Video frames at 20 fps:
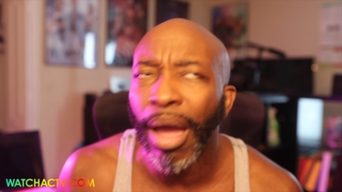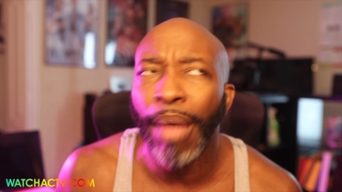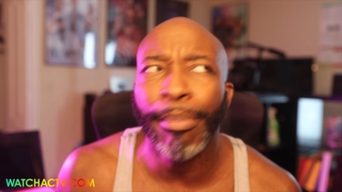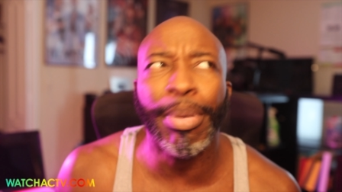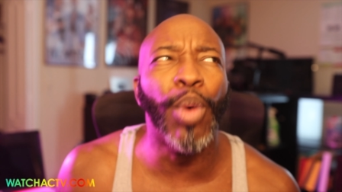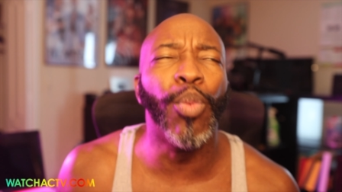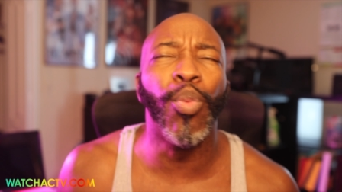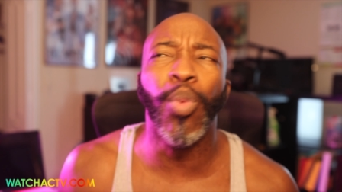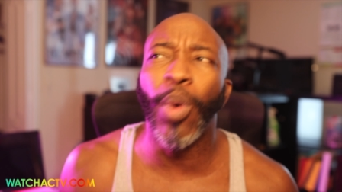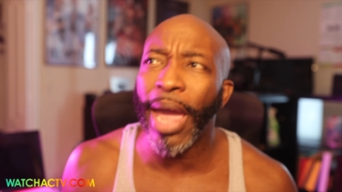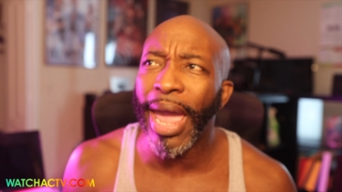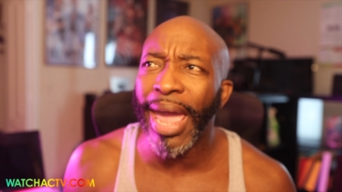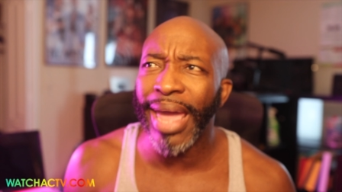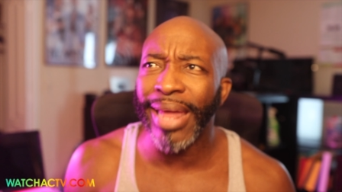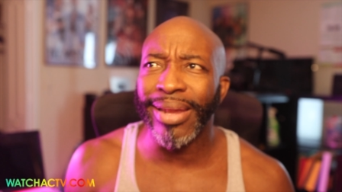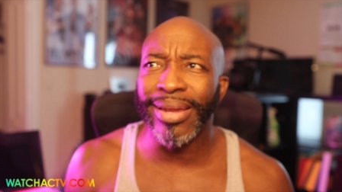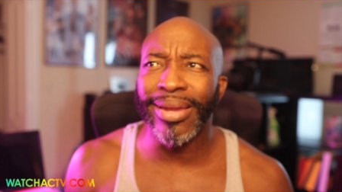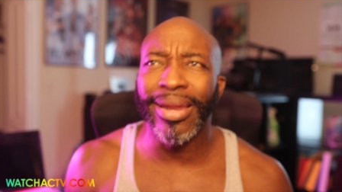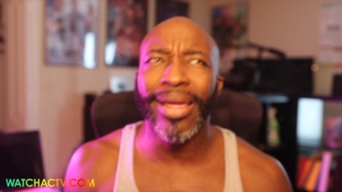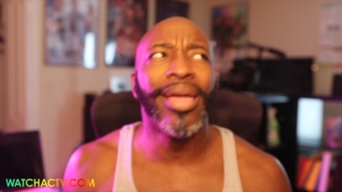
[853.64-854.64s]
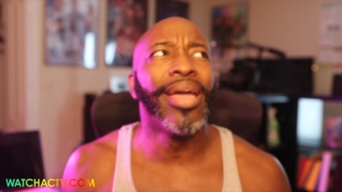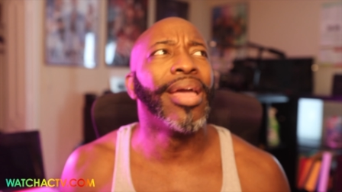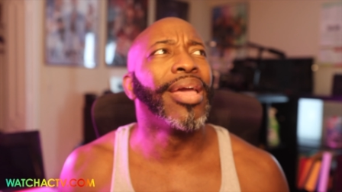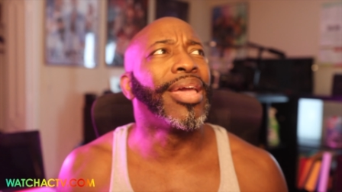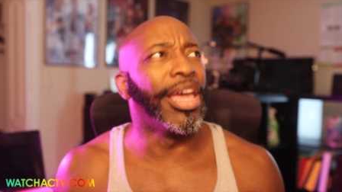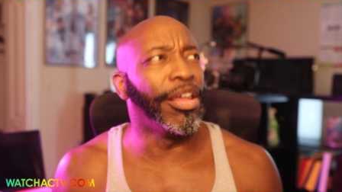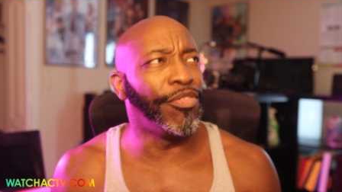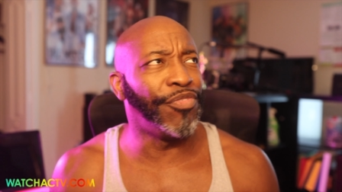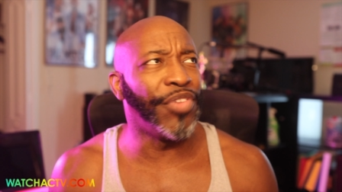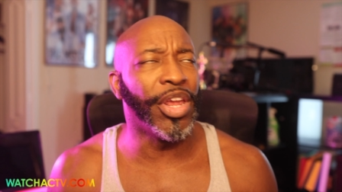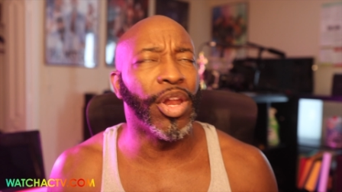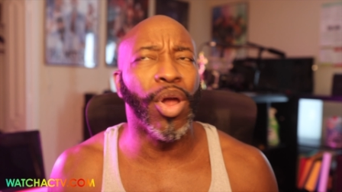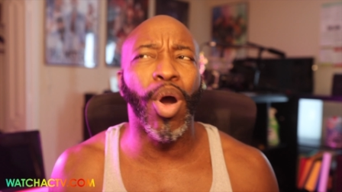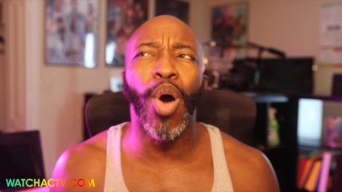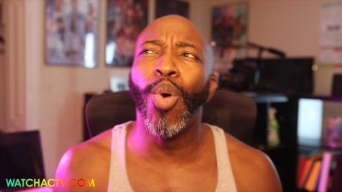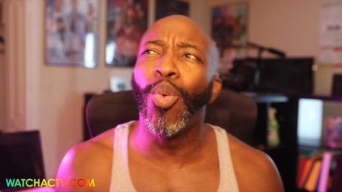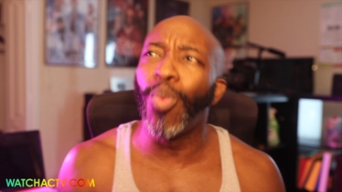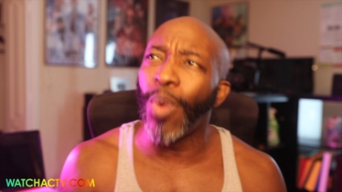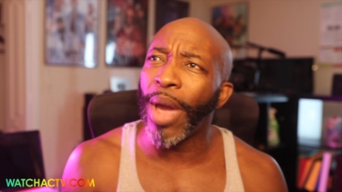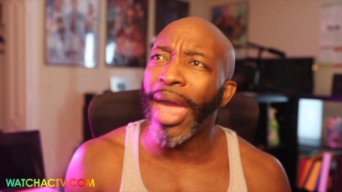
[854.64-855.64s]
But when? Get
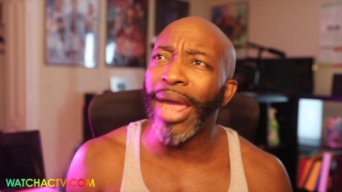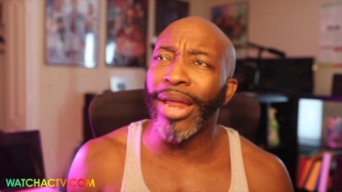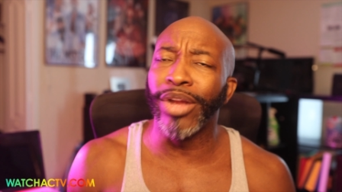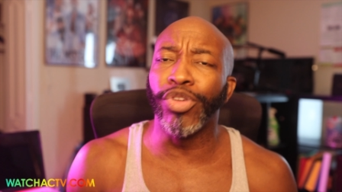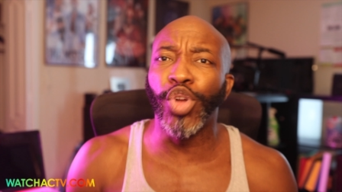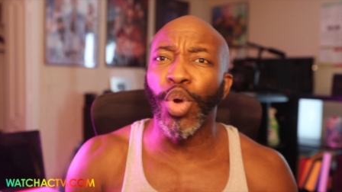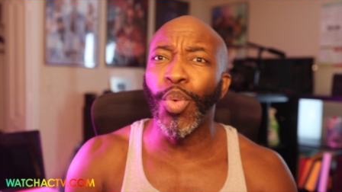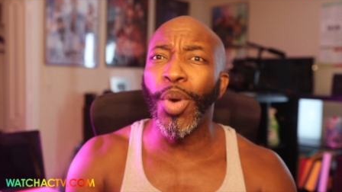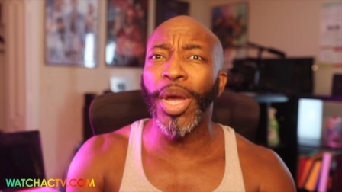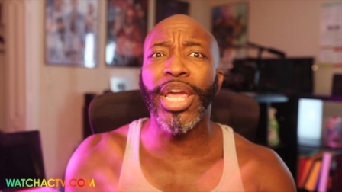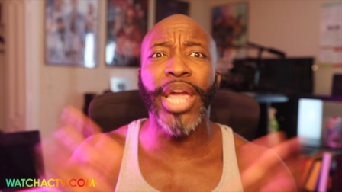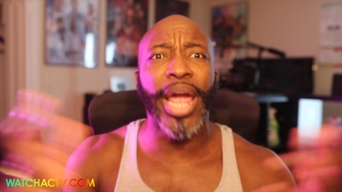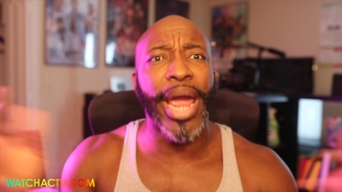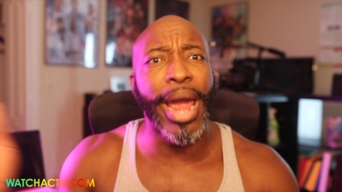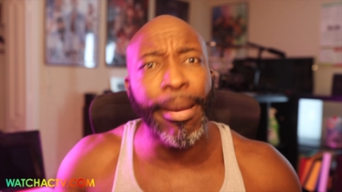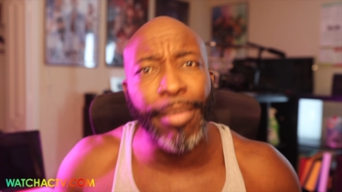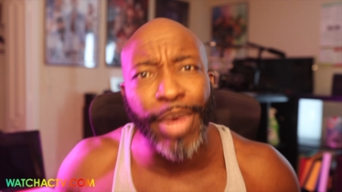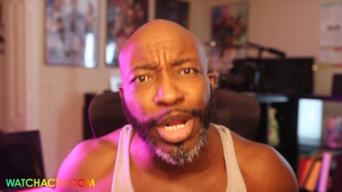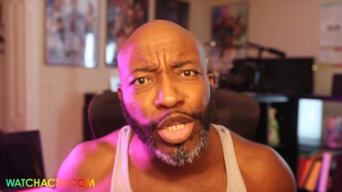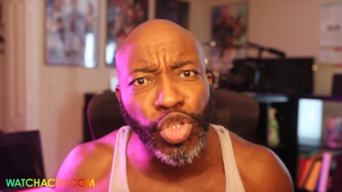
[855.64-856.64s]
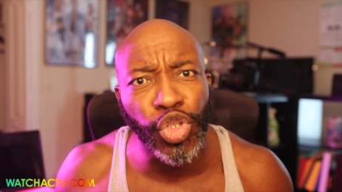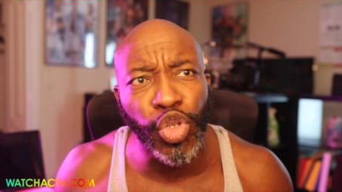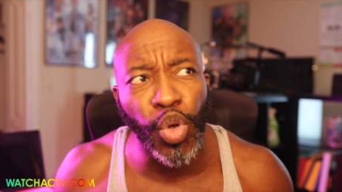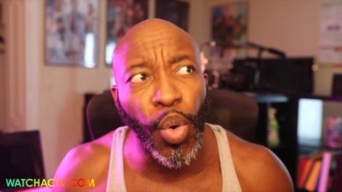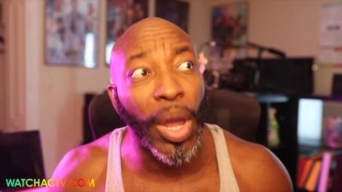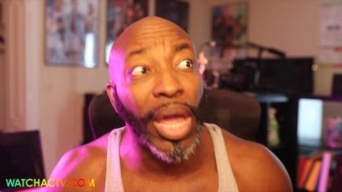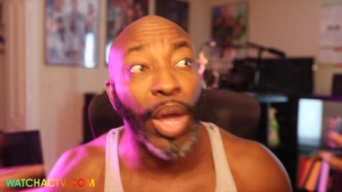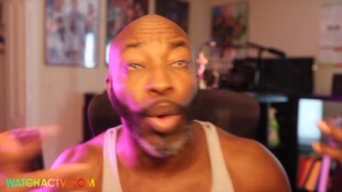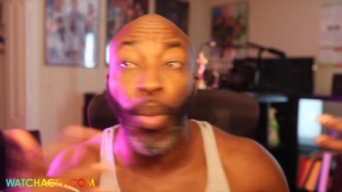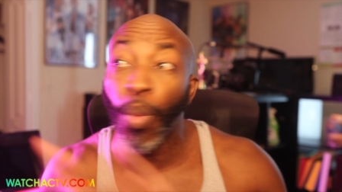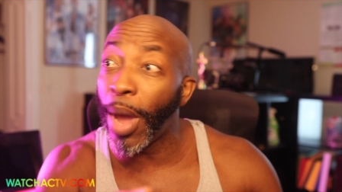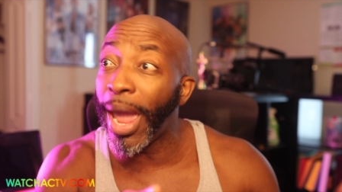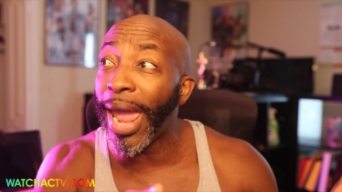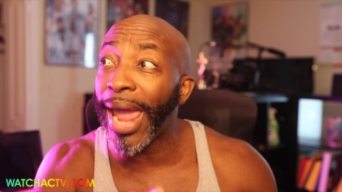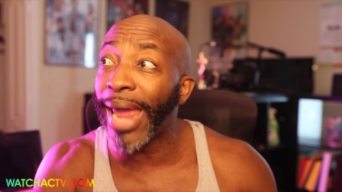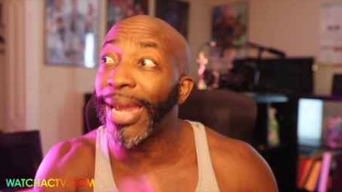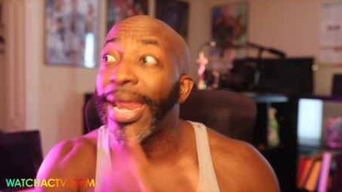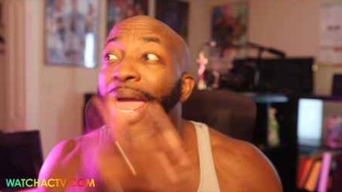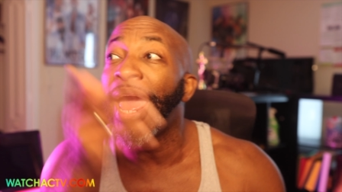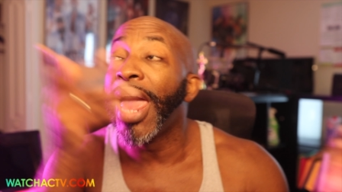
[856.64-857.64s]
vetoed when? Do what Cameron's doing.
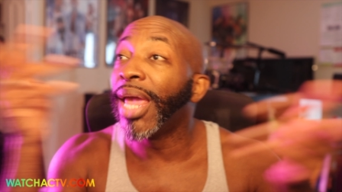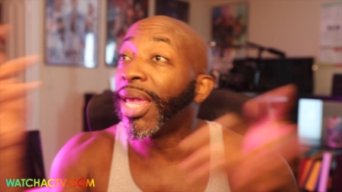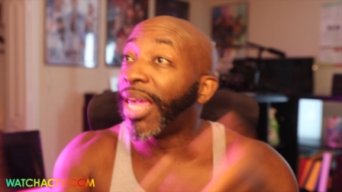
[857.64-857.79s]
When?